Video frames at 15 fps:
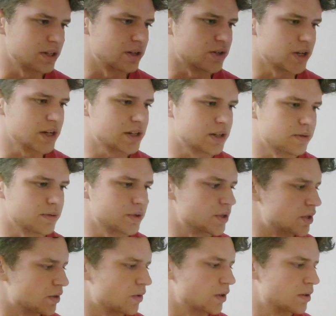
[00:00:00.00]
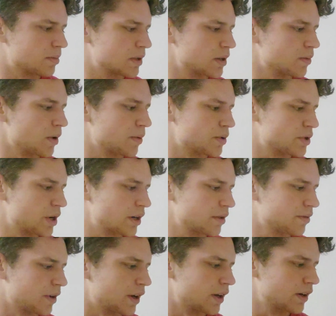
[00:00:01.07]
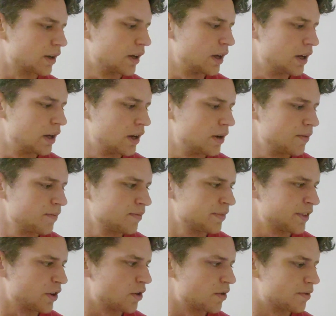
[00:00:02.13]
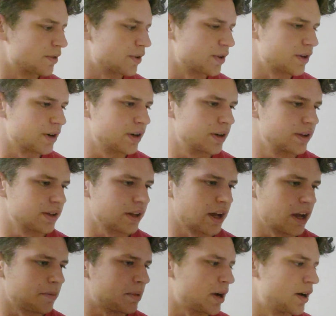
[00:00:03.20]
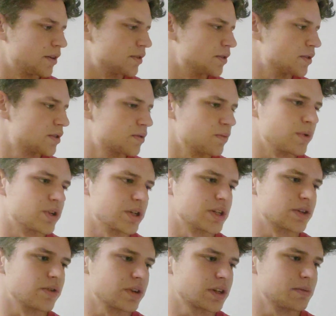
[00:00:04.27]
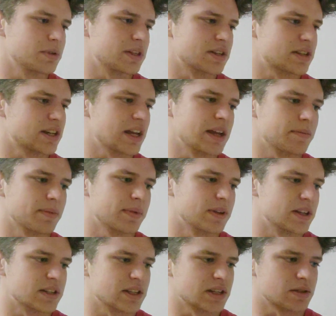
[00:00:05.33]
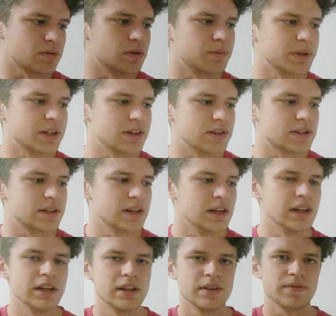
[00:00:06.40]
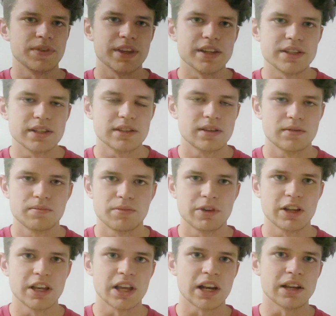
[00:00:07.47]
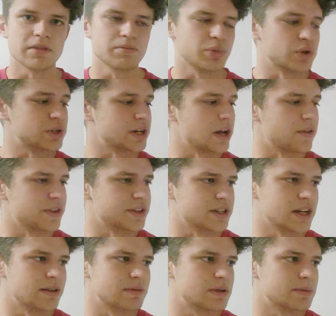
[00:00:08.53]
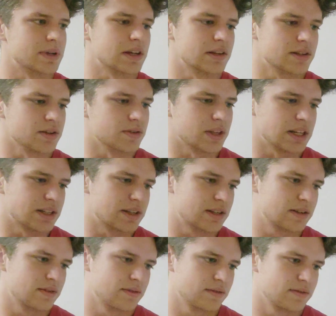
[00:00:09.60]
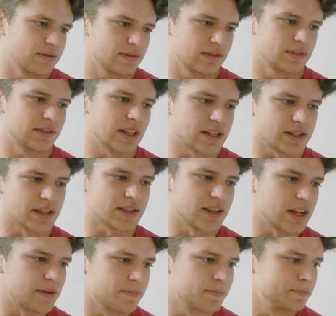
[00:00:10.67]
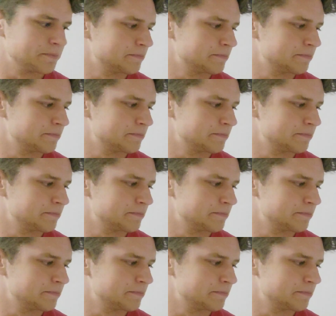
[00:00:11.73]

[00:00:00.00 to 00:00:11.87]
the adjacent, which is going to be what we're trying to find, over the hypotenuse, which is going to be the same as this one because it's getting pushed out the same speed, so that's the same.